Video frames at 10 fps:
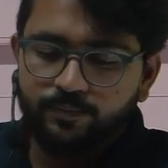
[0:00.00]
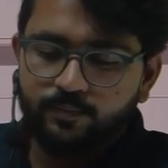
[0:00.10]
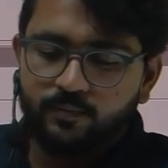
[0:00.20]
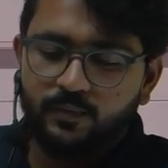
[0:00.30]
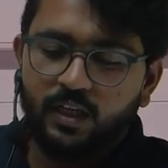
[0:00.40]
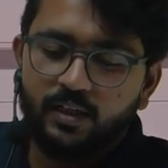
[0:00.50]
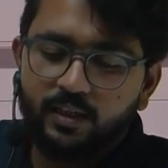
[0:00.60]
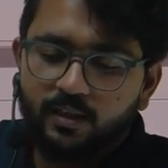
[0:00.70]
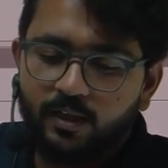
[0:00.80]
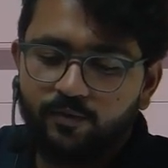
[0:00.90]
now here
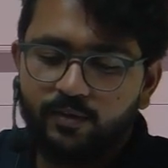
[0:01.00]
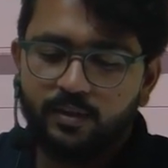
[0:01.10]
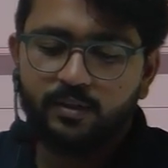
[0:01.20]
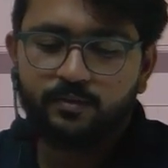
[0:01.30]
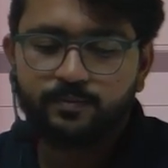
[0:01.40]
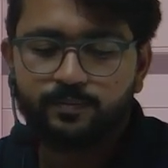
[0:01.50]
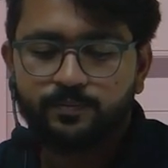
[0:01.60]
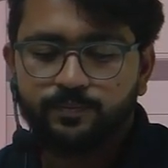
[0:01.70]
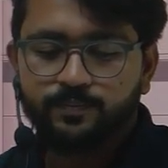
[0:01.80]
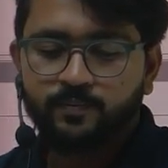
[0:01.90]
after
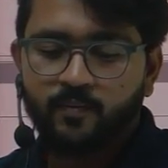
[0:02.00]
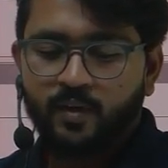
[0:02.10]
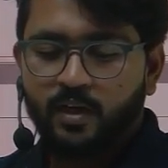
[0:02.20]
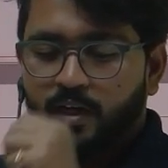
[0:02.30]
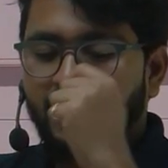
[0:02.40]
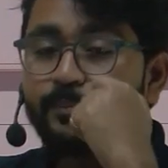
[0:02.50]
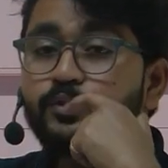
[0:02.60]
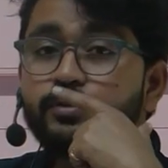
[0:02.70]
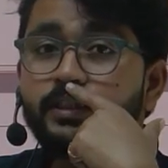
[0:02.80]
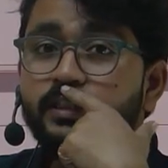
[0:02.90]
I am
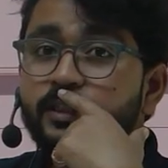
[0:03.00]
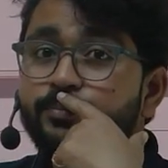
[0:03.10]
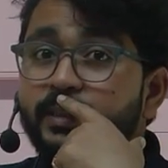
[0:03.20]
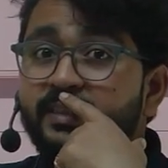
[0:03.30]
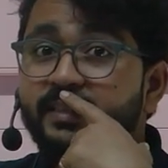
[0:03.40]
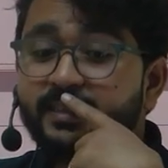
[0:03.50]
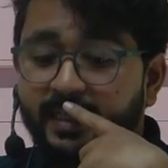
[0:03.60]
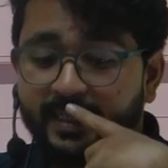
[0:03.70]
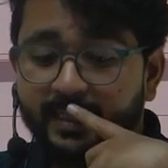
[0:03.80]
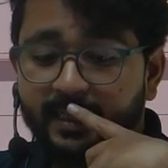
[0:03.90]
choosing this business
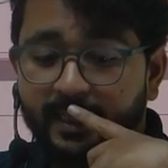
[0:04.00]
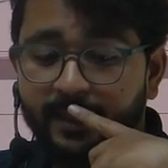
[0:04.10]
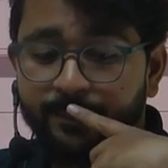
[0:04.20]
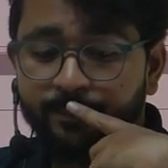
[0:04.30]
category,